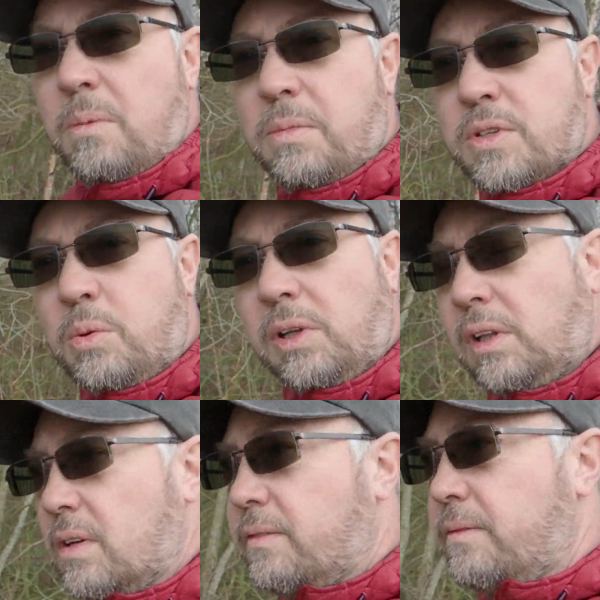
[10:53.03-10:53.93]
But there's quite a
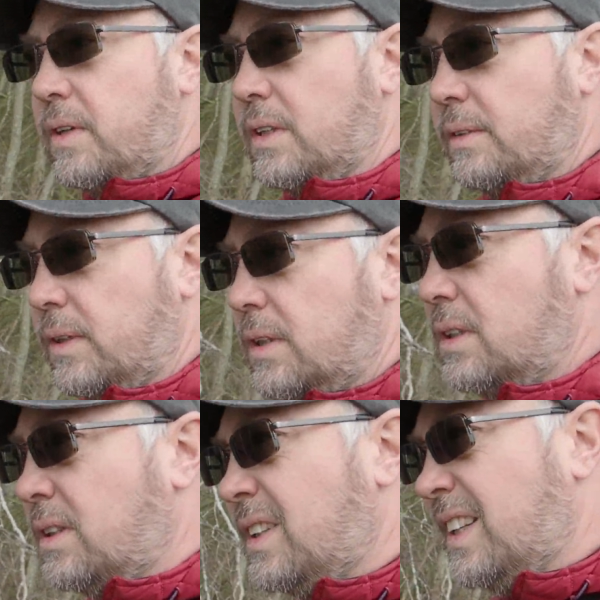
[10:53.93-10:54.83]
lot of
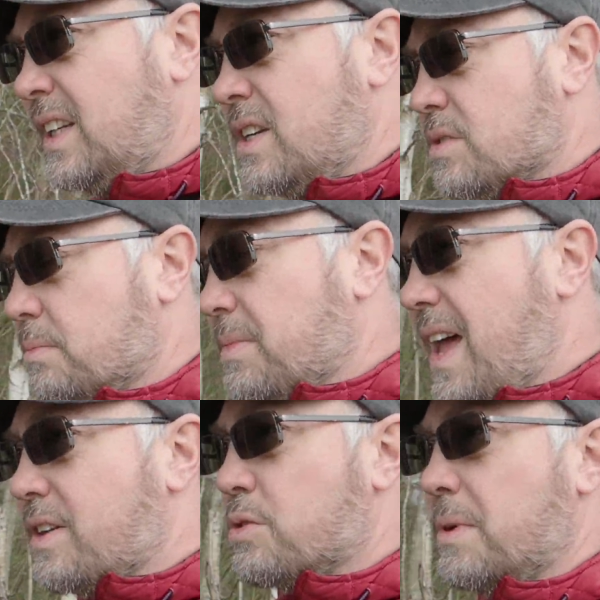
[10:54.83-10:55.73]
some
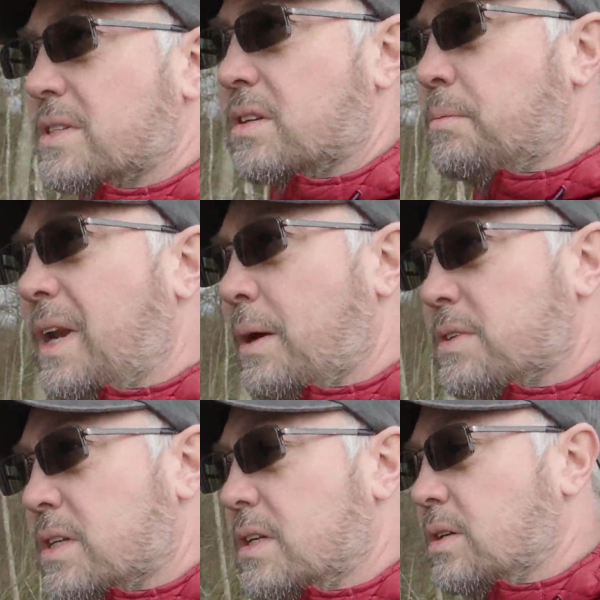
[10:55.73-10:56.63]
extra bits that I've been able
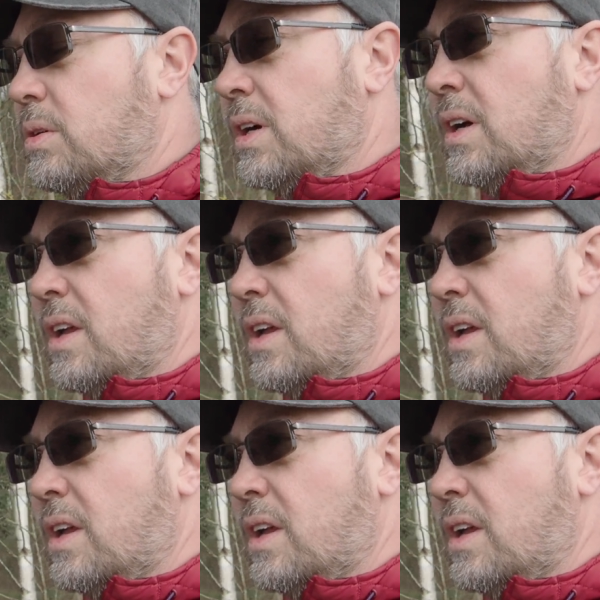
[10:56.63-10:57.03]
to do